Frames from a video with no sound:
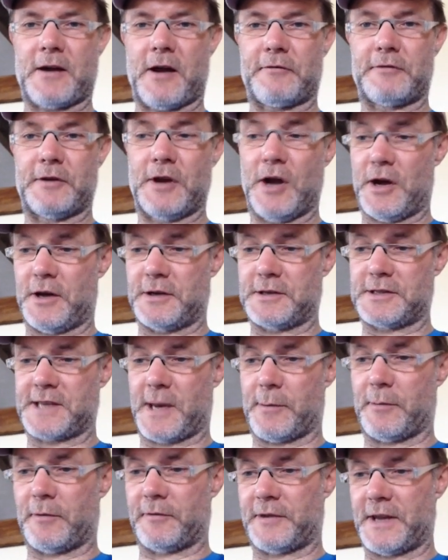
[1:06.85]
I've learnt
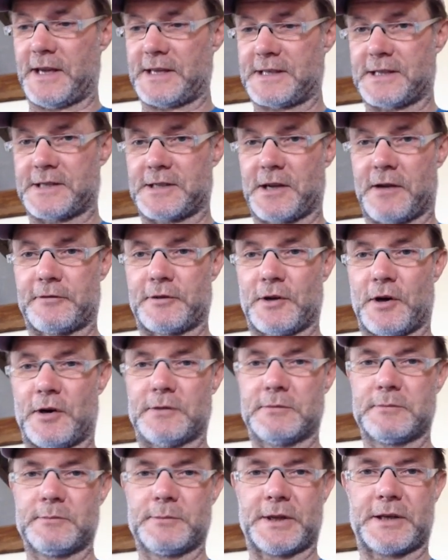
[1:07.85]
some of this as I've
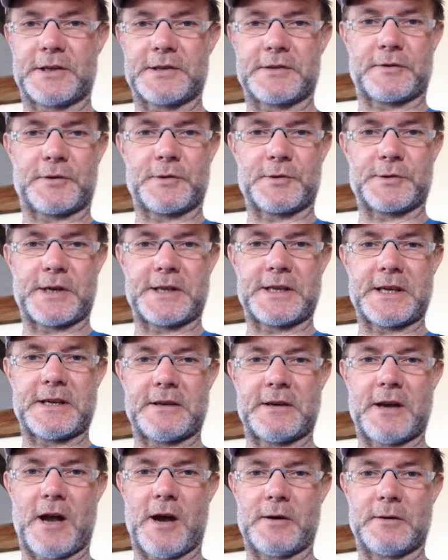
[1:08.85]
gone, because of course I
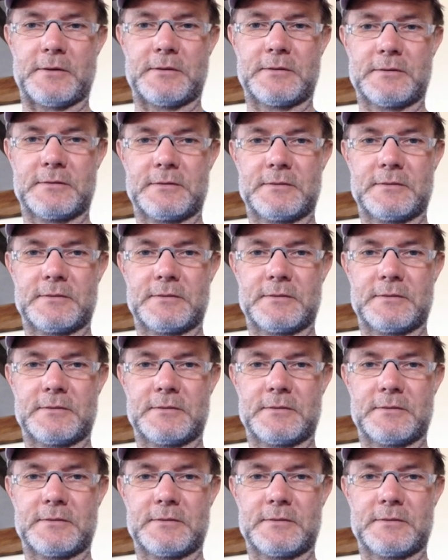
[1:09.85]
didn't know